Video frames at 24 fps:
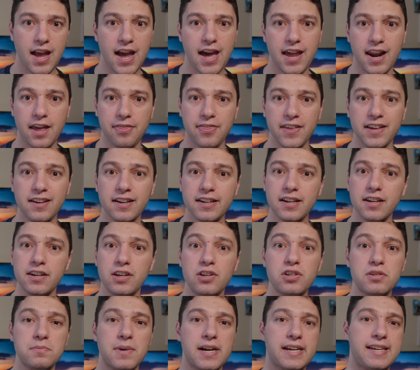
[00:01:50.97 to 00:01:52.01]
And I think I can
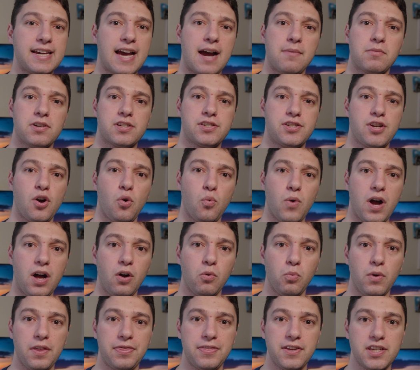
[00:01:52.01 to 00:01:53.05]
use my camera so
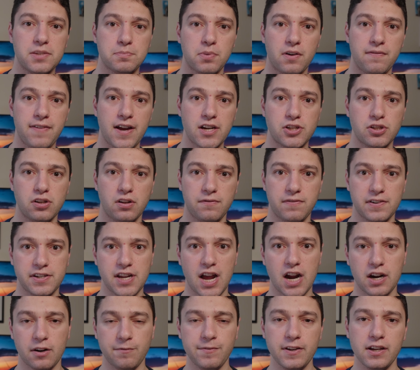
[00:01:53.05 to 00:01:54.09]
well with these professional
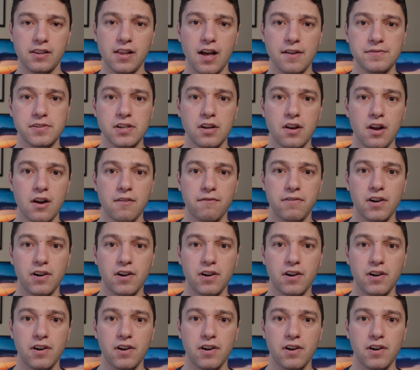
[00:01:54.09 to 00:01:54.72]
photography gloves